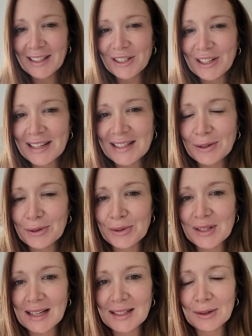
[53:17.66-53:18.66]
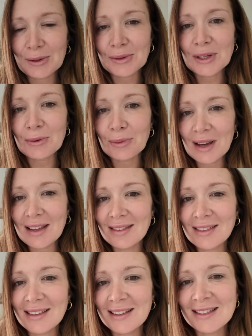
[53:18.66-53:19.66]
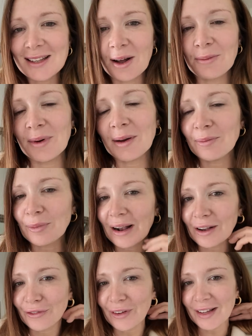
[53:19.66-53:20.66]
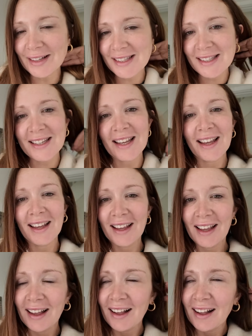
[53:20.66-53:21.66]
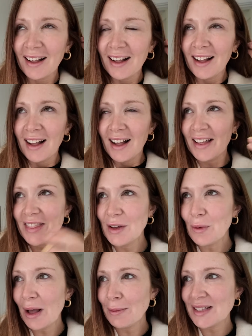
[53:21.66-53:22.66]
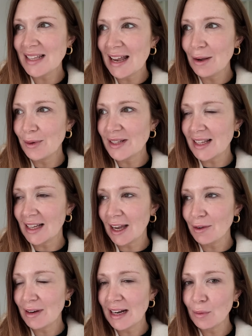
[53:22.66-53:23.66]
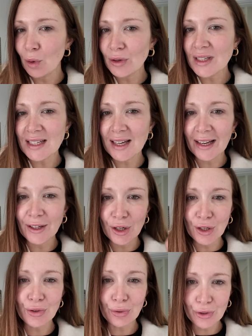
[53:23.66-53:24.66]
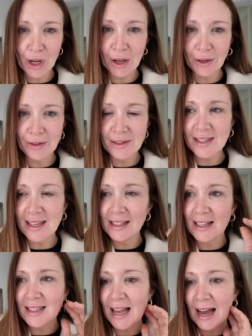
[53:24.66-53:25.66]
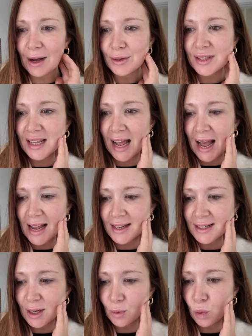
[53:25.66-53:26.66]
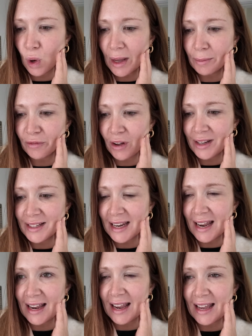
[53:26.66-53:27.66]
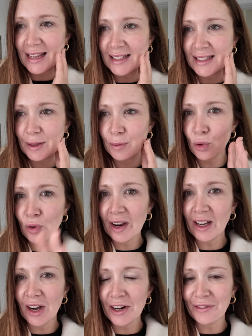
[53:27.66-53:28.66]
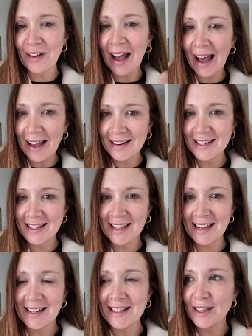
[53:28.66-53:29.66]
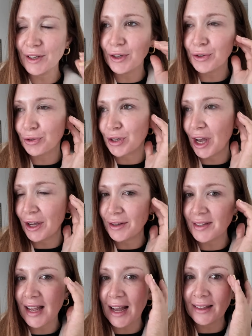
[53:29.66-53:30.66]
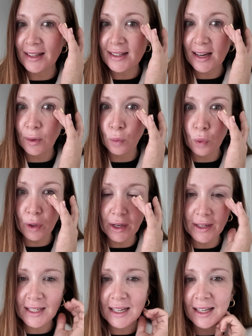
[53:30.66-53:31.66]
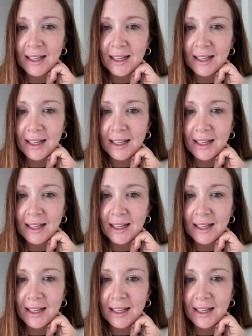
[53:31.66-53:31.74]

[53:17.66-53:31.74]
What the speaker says: she is all settled with some breakfast. I think what I was saying was like I really wanted like neutral tones in this house, and what I'm finding is the more I kind of add these neutral tones and this like wood